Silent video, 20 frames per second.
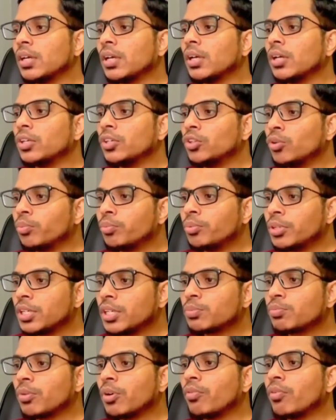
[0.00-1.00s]
UPS
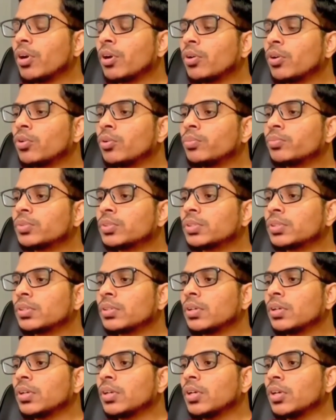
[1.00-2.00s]
power rooms,
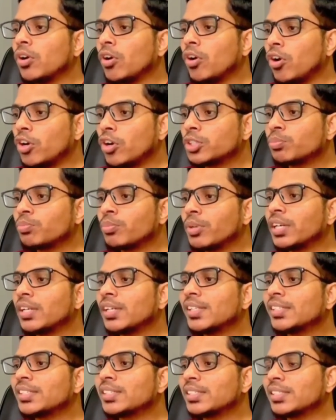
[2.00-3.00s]

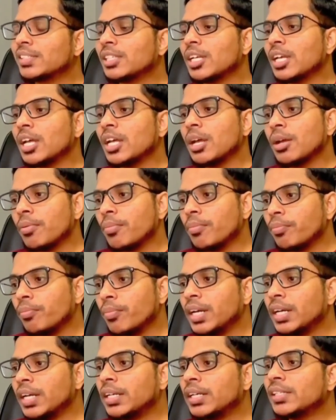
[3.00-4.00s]
hospitals,
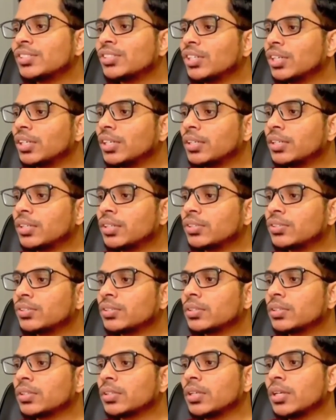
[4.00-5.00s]
medical centers,
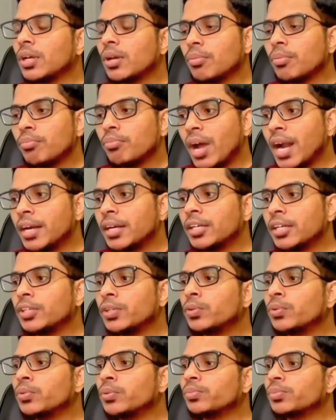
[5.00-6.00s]
battery
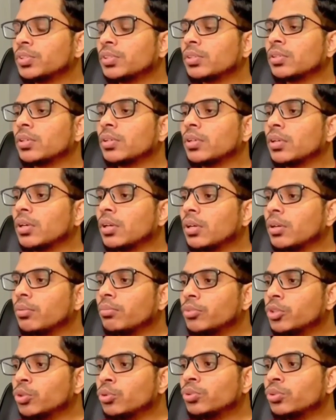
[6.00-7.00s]
rooms,
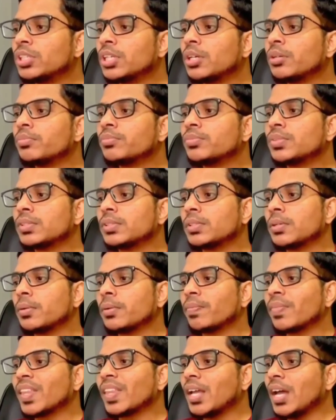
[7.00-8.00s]
museums,
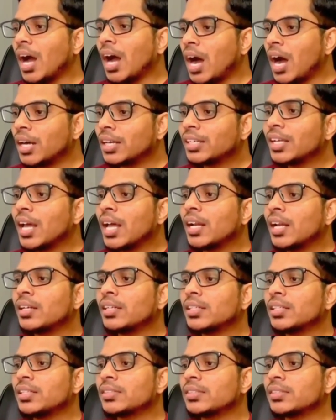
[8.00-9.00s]
art
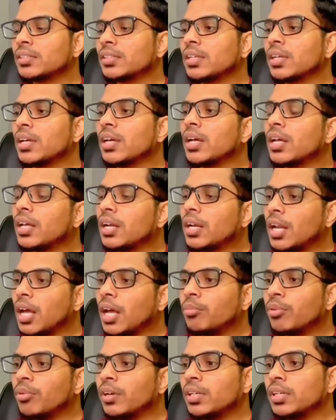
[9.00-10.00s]
galleries,
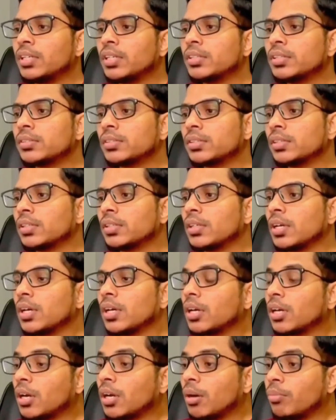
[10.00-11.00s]
libraries,
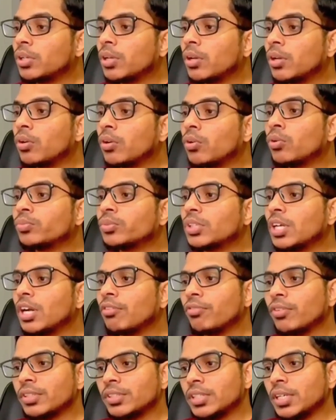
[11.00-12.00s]
computer rooms and
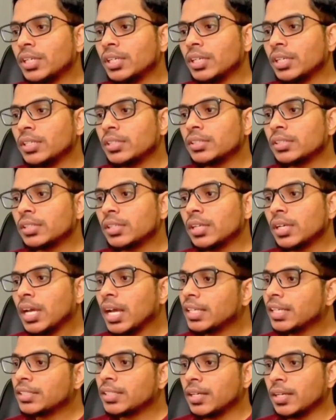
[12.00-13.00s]
facilities,
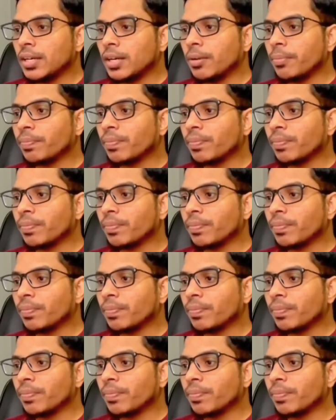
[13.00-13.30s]
etc.